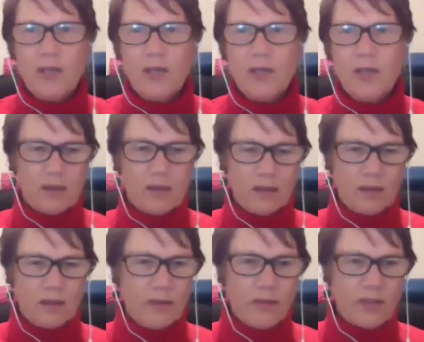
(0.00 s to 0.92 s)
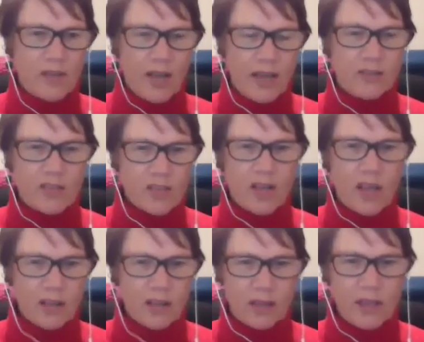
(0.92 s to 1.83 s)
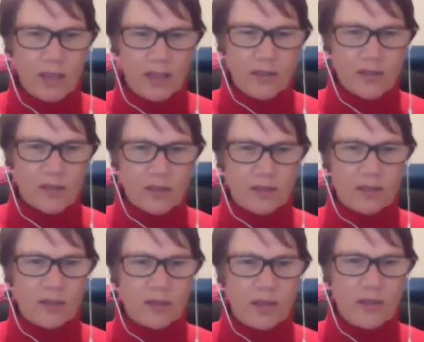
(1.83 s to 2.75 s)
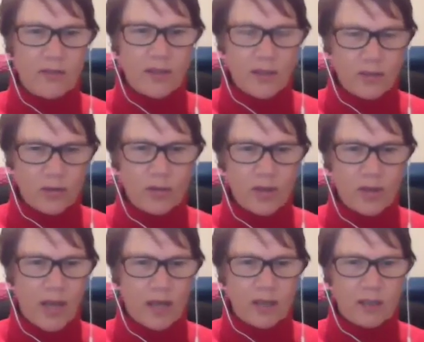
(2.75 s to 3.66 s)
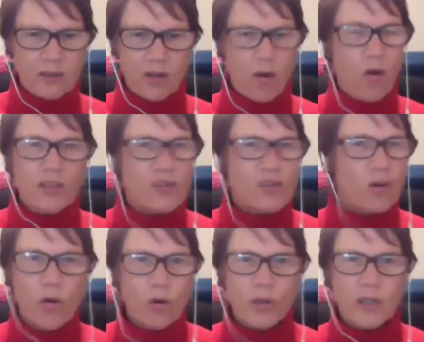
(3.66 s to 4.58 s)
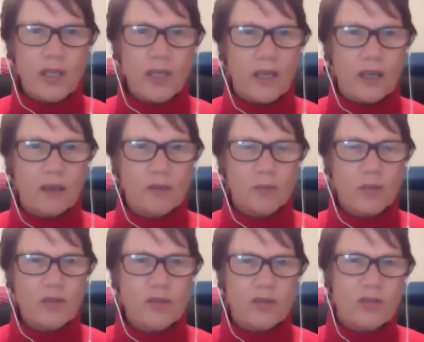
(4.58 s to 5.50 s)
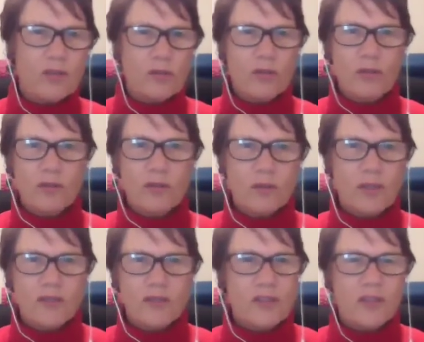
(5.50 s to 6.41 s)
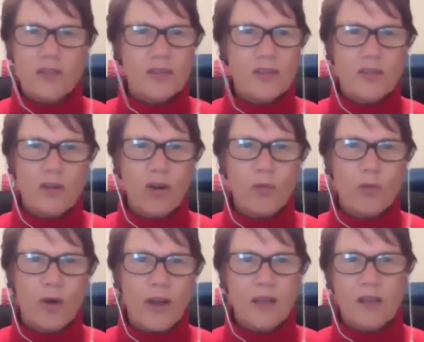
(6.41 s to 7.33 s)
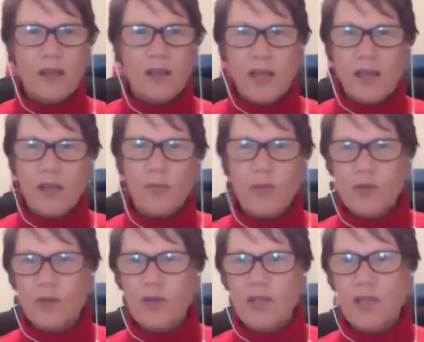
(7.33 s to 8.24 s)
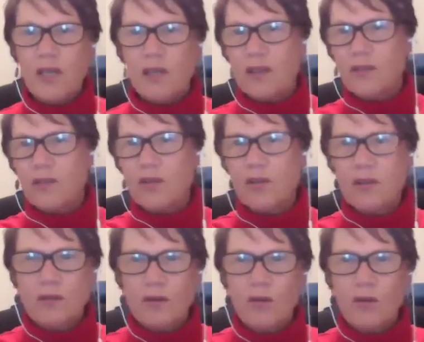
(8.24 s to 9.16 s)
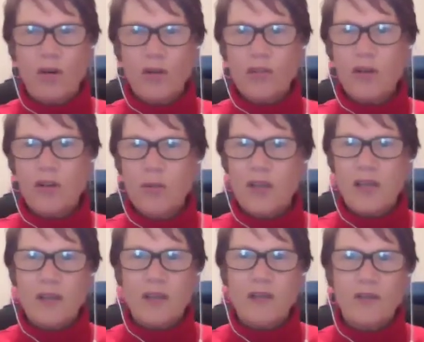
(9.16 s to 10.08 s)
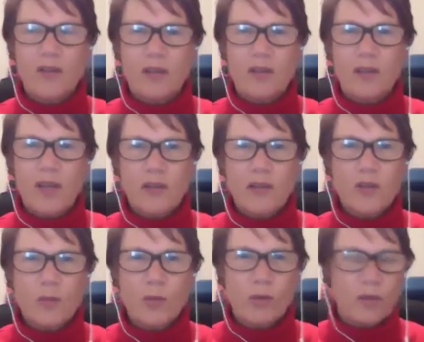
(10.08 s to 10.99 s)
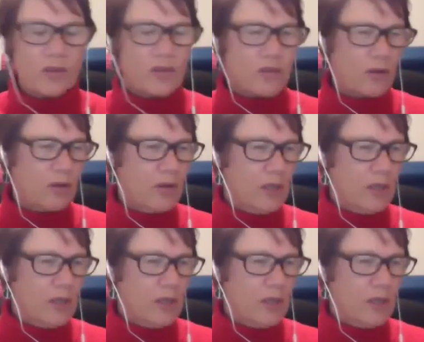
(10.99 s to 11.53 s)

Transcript: And if you take just athletics, if they do that, it's all year, because the school, there's no break. And then in between that, on top of that, they've got other sports. So